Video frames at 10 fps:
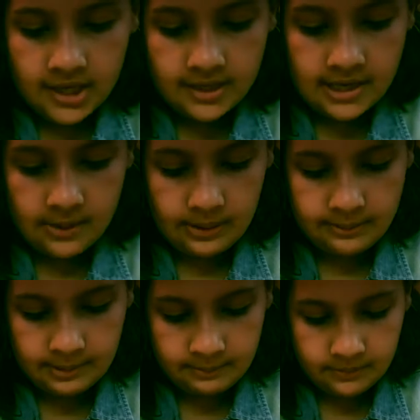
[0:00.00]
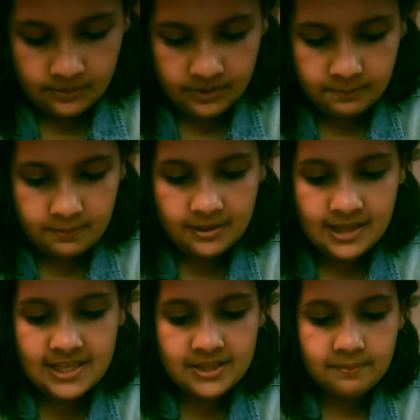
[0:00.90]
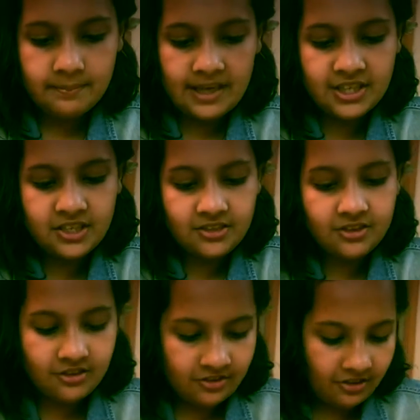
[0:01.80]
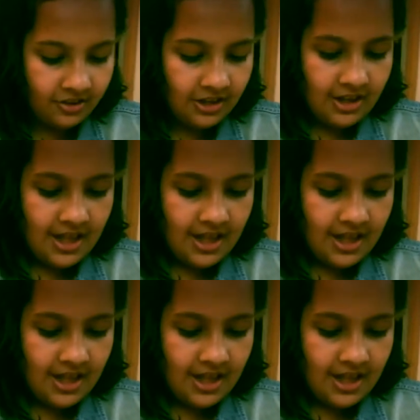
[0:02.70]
Now I am going to place my circle